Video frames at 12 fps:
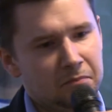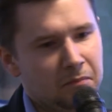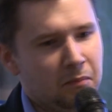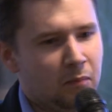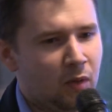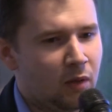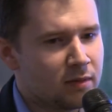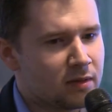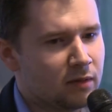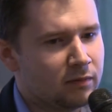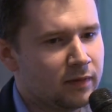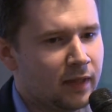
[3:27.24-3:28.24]

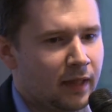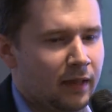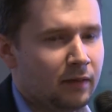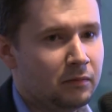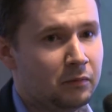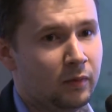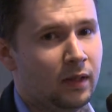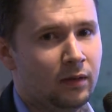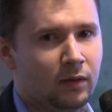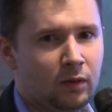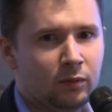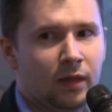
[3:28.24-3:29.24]
most of the
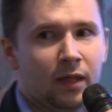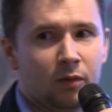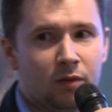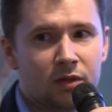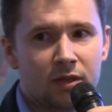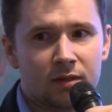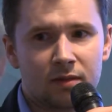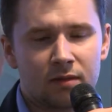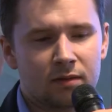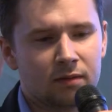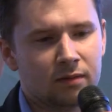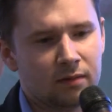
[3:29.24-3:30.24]
well-known languages.
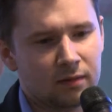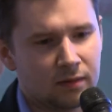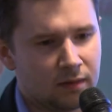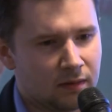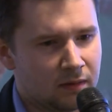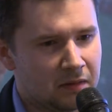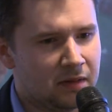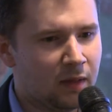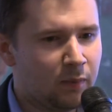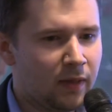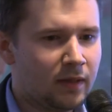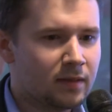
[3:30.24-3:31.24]
It
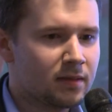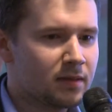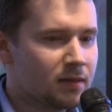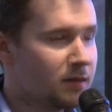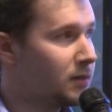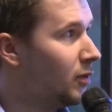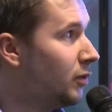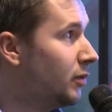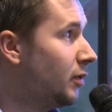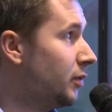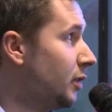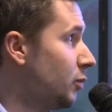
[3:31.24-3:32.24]
depends
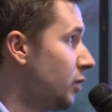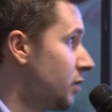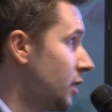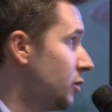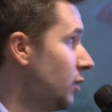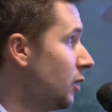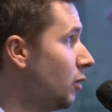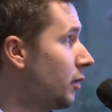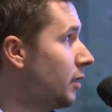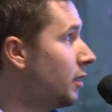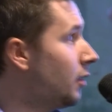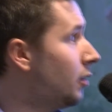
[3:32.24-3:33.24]
on the project we are
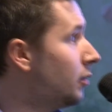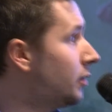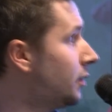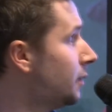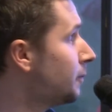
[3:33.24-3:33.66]
working on.